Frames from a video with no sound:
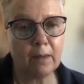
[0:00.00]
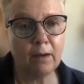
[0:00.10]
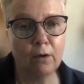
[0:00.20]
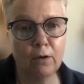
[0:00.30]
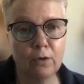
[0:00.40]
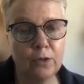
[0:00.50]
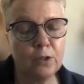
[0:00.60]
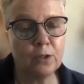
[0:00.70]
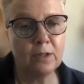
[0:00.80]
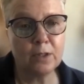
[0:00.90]

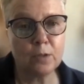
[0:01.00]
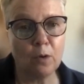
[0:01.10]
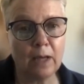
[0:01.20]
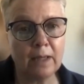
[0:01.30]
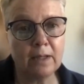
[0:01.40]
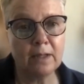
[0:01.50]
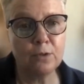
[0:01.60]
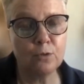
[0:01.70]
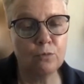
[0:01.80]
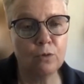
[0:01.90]
it's more likely
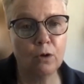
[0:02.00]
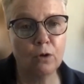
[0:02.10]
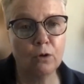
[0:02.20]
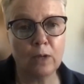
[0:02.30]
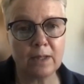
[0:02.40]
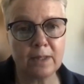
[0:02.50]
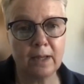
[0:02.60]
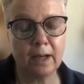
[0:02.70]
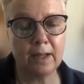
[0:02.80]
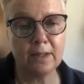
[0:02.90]
to
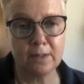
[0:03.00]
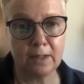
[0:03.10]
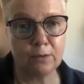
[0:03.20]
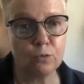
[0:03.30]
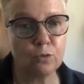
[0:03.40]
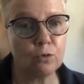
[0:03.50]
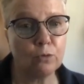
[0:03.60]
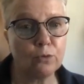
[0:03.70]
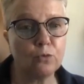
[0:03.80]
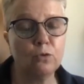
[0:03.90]
accelerate than to
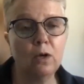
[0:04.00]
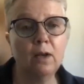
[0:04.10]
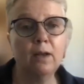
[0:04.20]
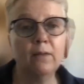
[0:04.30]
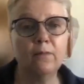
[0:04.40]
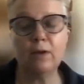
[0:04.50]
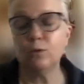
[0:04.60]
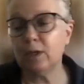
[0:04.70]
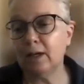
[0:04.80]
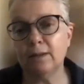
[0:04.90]
slow. So there
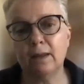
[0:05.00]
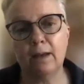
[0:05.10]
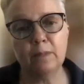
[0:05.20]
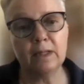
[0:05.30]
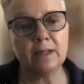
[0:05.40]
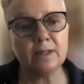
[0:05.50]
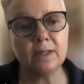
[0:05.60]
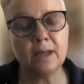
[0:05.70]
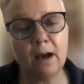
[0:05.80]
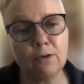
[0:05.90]
again, I mean, let's
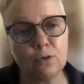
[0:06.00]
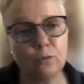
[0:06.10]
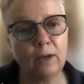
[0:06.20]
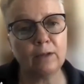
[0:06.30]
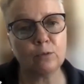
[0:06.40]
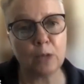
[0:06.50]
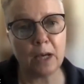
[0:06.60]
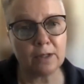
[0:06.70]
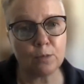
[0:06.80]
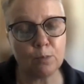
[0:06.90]
see how the Fed
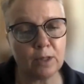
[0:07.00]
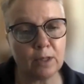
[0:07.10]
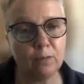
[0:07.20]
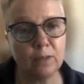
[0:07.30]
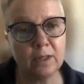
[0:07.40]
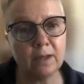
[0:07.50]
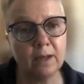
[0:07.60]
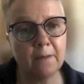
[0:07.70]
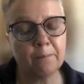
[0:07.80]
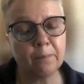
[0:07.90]
reacts. But I think
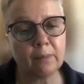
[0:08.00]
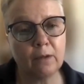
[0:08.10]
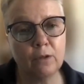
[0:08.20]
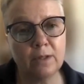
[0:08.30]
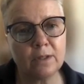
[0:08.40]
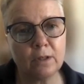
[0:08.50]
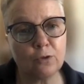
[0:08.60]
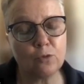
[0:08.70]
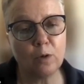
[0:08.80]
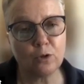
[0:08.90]
it's not
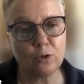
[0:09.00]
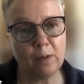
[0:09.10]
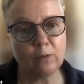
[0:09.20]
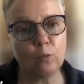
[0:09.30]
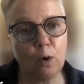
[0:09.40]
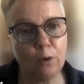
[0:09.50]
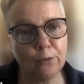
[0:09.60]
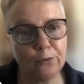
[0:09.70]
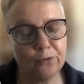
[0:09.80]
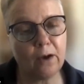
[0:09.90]
so much about
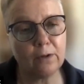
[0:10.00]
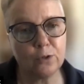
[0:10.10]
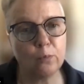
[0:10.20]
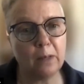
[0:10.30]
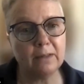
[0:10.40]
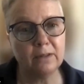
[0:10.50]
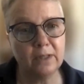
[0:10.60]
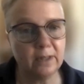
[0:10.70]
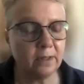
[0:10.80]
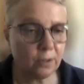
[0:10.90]
words now; it's about
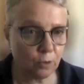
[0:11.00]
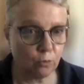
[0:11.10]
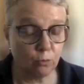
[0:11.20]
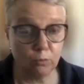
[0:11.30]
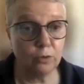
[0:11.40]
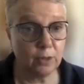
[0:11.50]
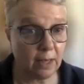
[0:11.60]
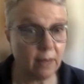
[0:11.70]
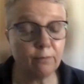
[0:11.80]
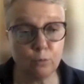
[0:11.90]
deeds. So
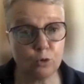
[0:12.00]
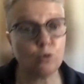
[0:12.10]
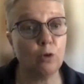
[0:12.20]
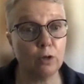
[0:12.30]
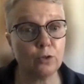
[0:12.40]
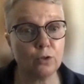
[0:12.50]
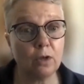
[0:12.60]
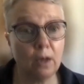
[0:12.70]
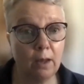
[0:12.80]
they have to show us